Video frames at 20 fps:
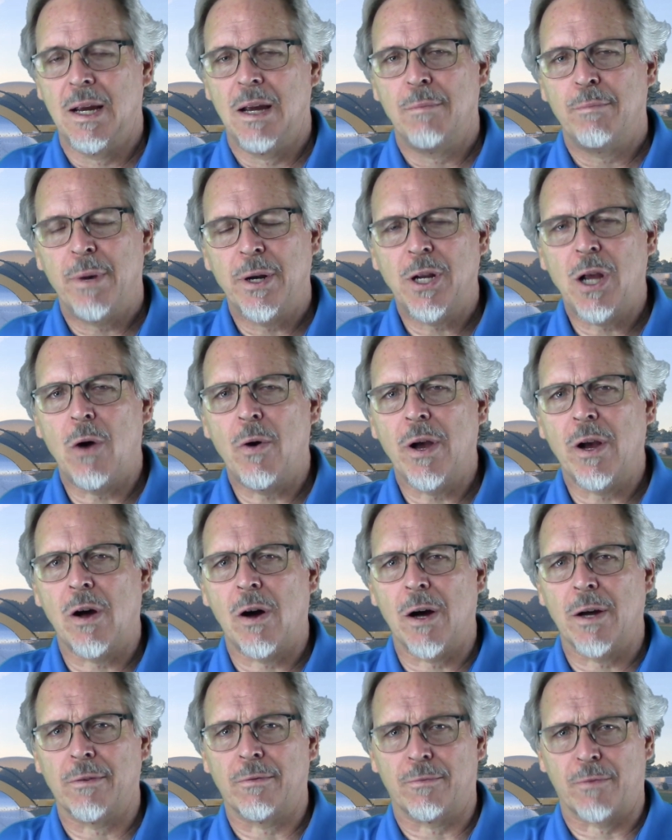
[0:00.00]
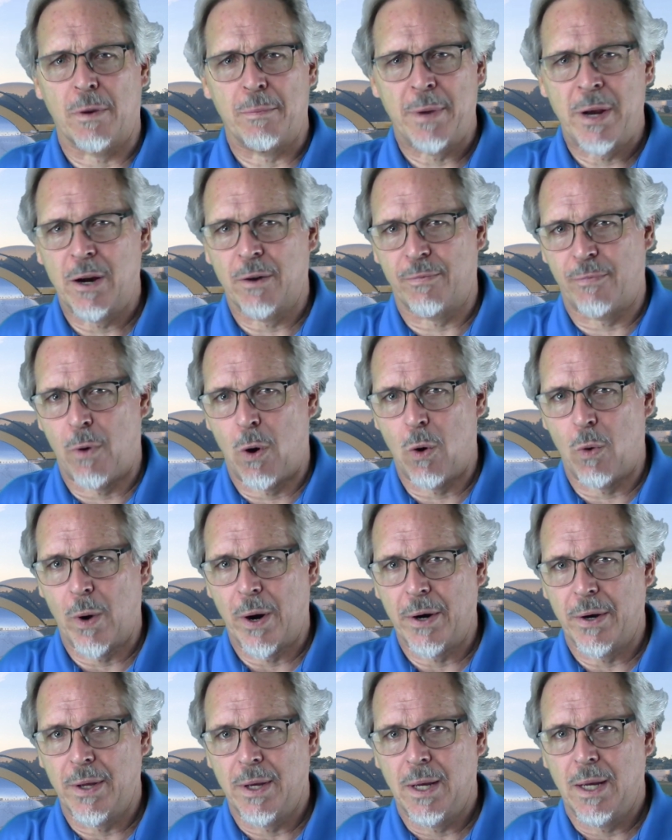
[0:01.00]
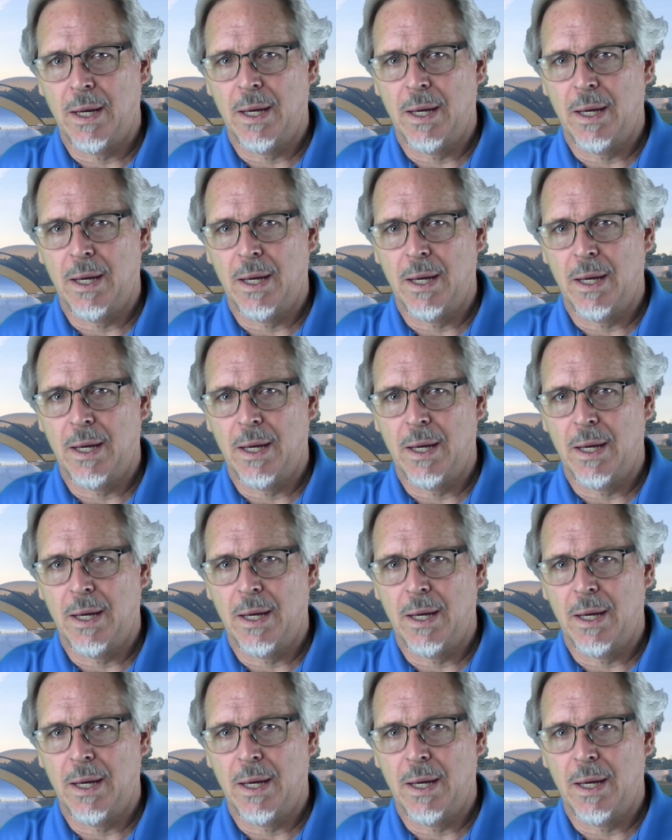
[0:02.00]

But going on from here forward,